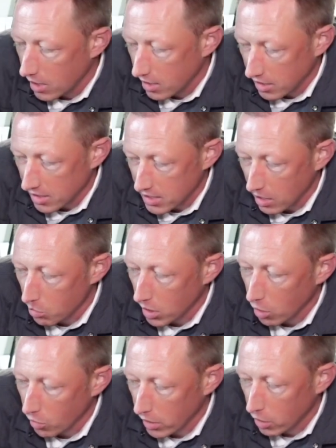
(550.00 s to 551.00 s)
and then the same
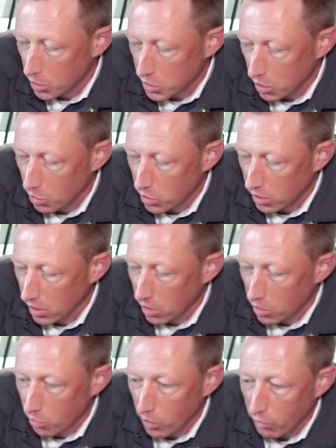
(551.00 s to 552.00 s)
thing over here. So
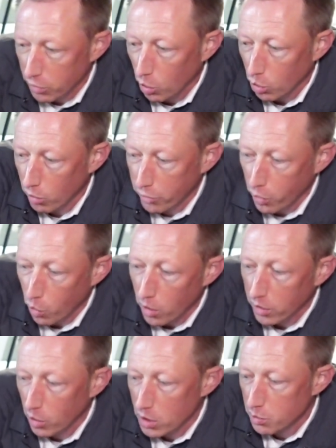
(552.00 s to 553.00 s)
we have a total of
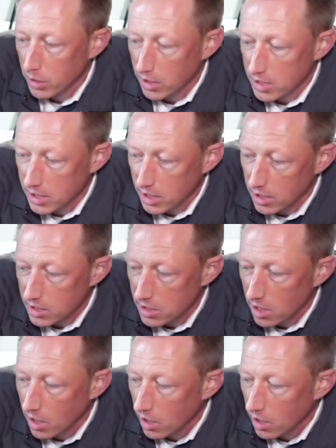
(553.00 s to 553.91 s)
4 USB-Cs,